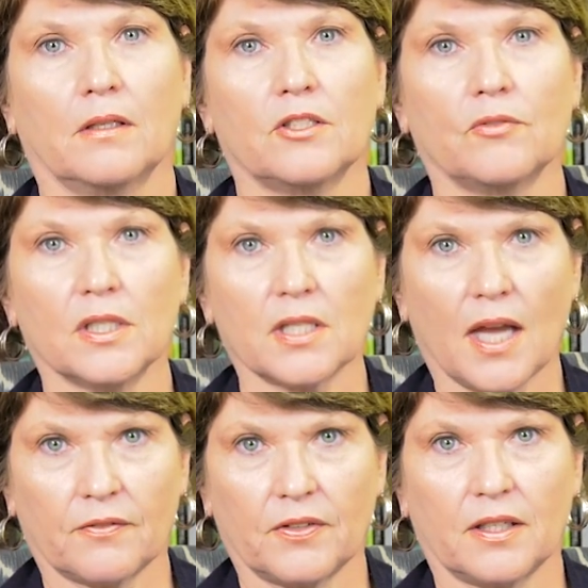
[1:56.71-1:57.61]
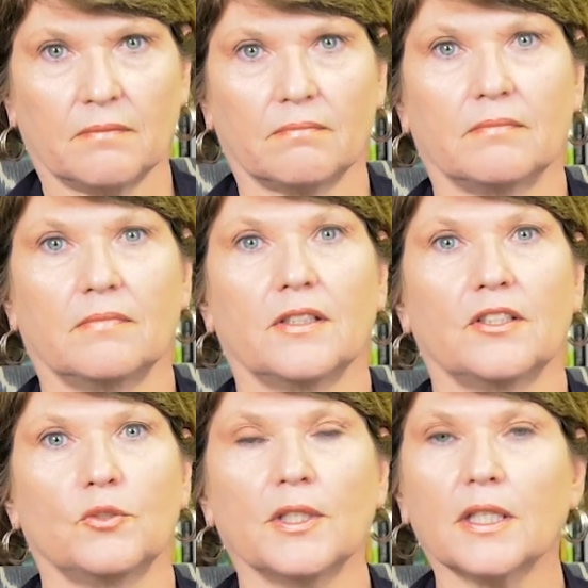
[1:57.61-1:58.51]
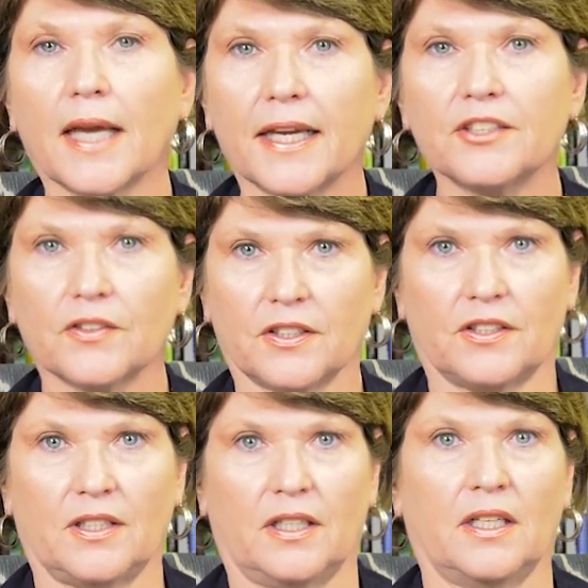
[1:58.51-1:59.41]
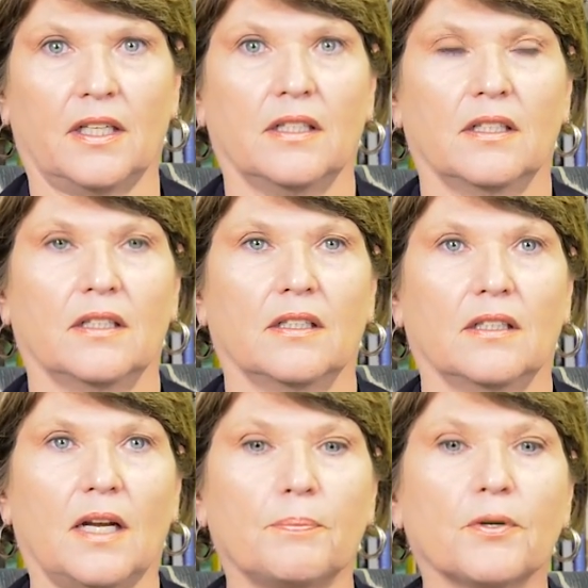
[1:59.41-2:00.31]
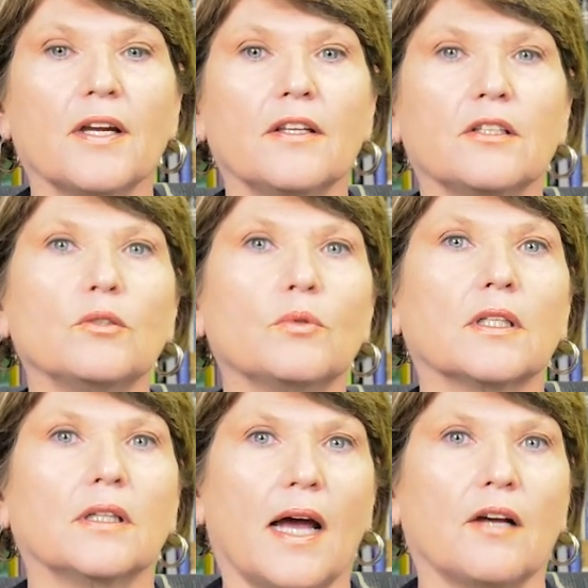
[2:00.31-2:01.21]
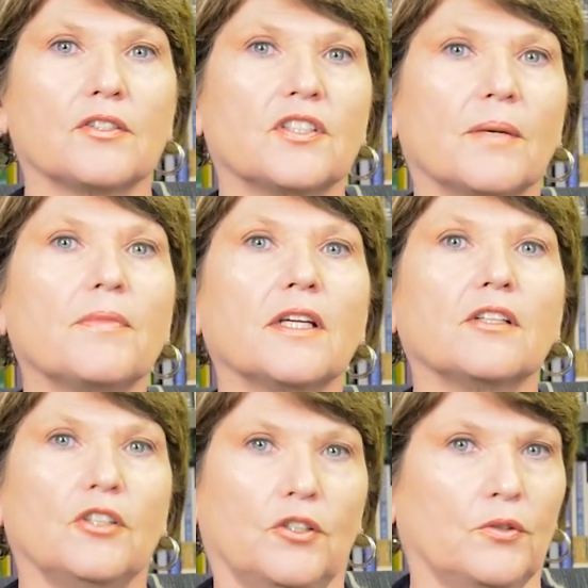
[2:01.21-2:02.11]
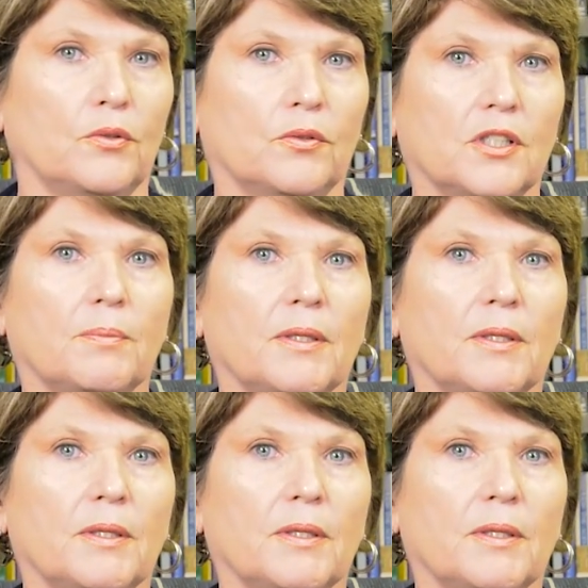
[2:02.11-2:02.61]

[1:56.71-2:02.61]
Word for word: So, this Advent, as we engage in this study, I pray that you would allow something new to